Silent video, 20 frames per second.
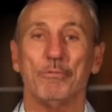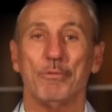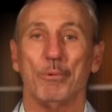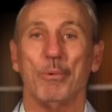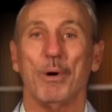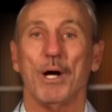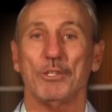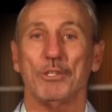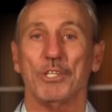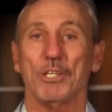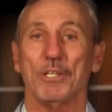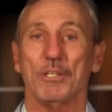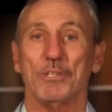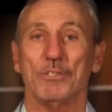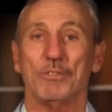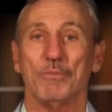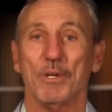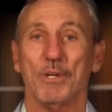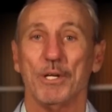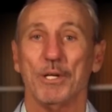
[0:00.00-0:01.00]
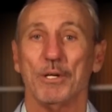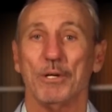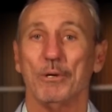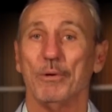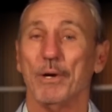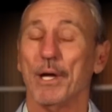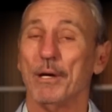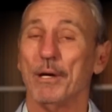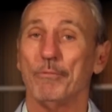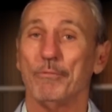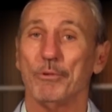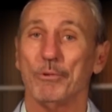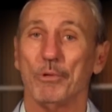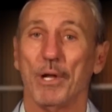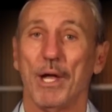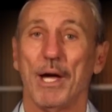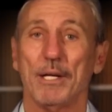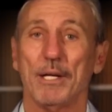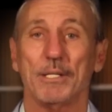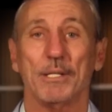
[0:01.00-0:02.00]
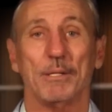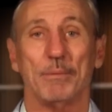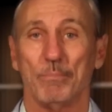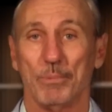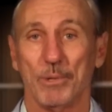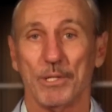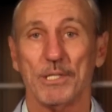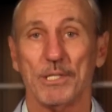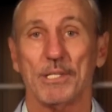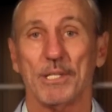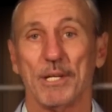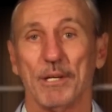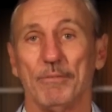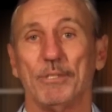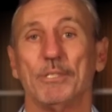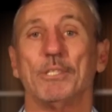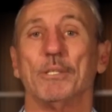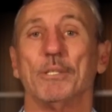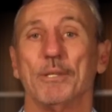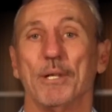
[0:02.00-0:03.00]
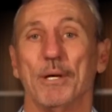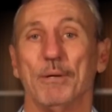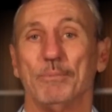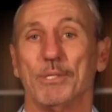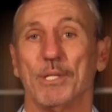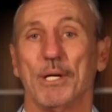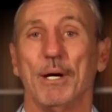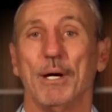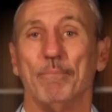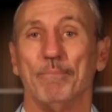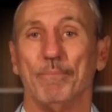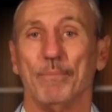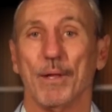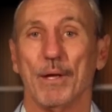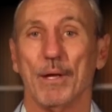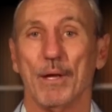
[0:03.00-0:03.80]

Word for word: you for watching this video, and if you liked it, please give us a thumbs up.